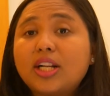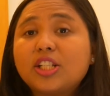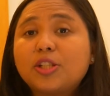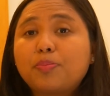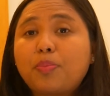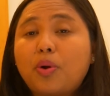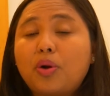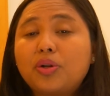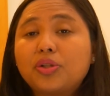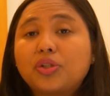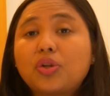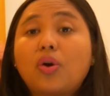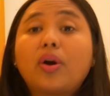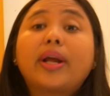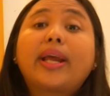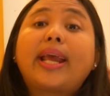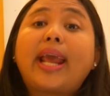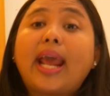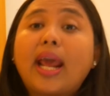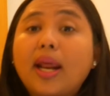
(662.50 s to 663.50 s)
sponsor
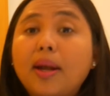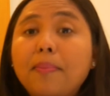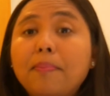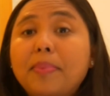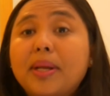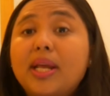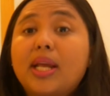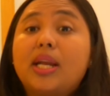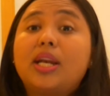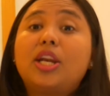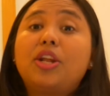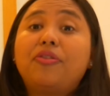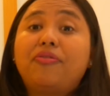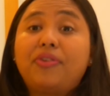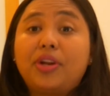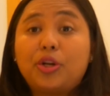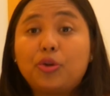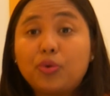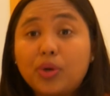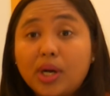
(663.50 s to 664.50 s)
can be
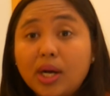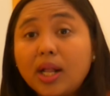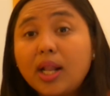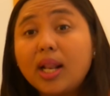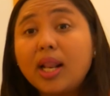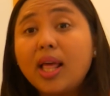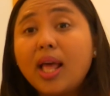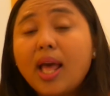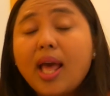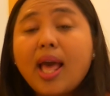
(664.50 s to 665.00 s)
individual,